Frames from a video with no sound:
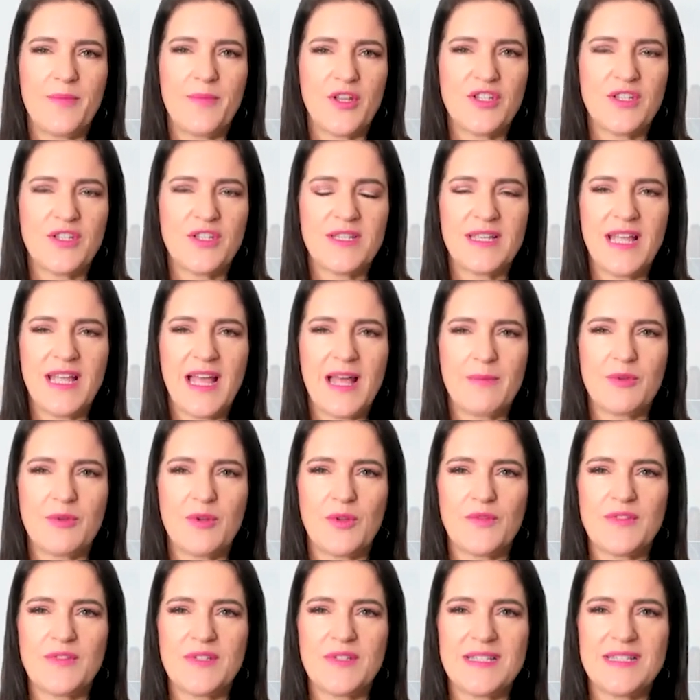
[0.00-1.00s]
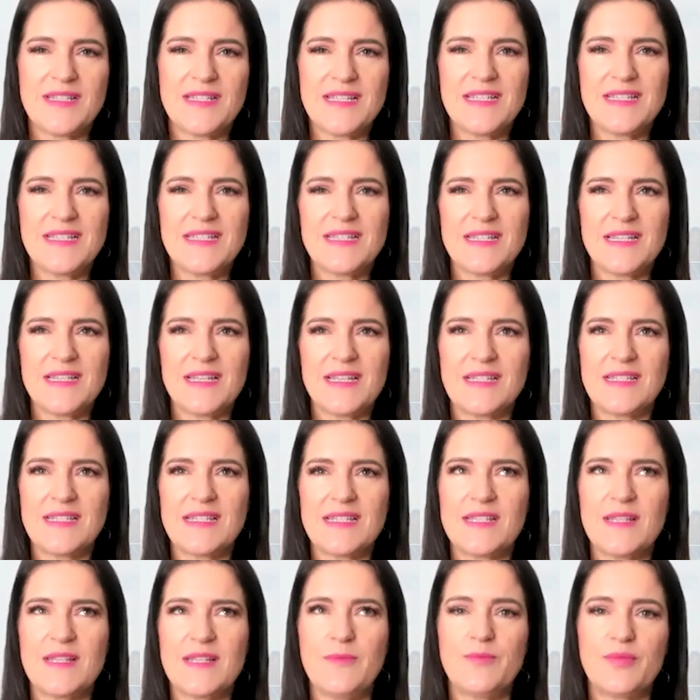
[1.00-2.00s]
Purchasing carbon offsets isn't as
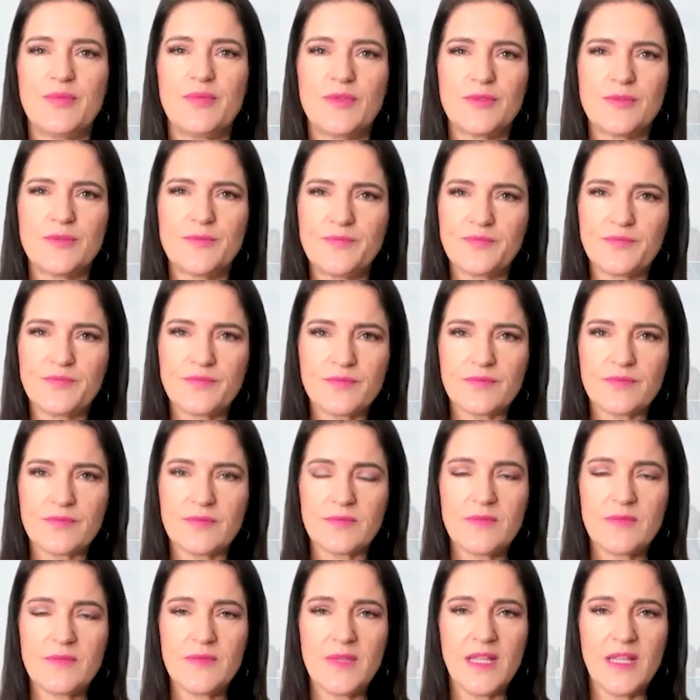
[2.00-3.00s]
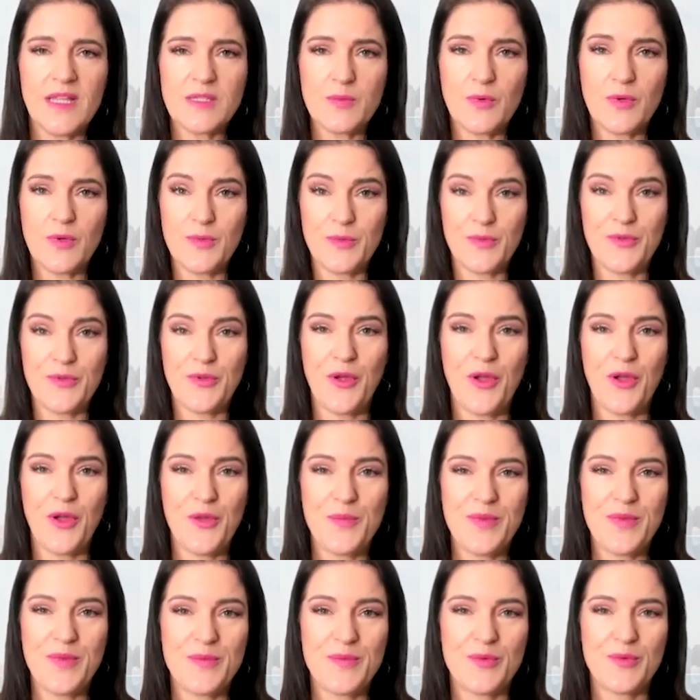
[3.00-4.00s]
simple as one would
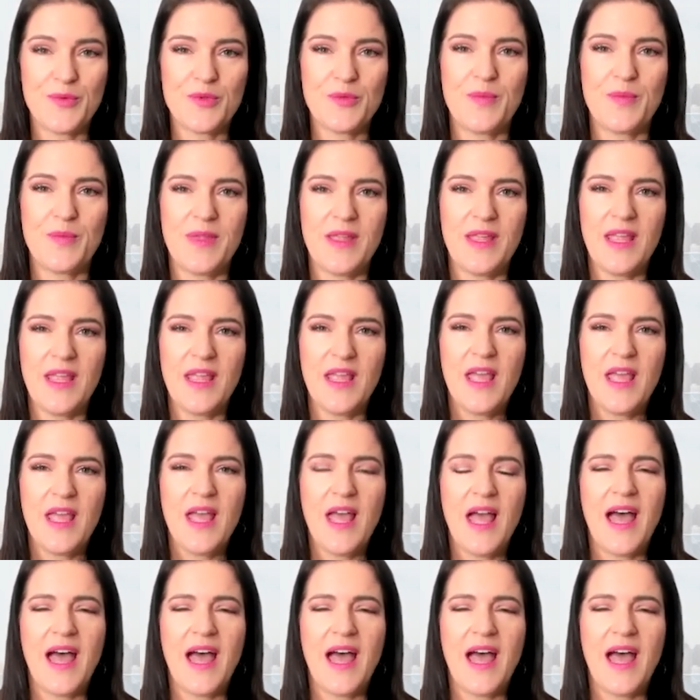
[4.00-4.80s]
hope it would be.